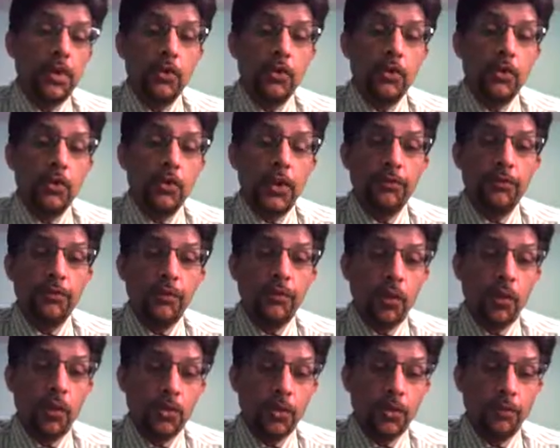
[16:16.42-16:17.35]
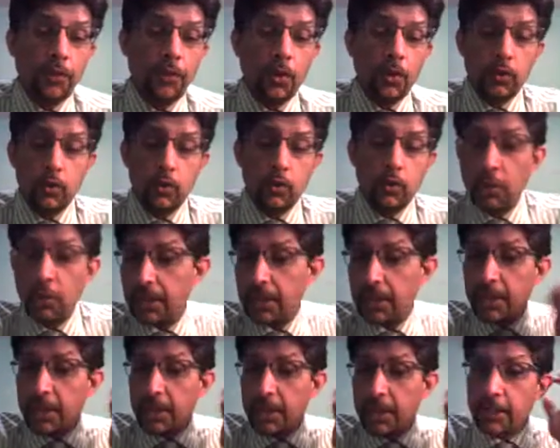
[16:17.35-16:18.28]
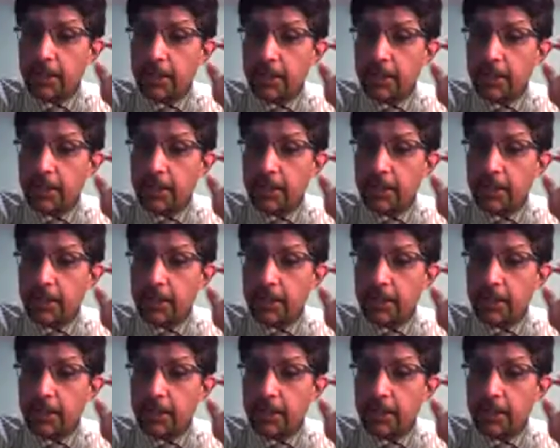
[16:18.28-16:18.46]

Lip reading: 24th of October, I reckon.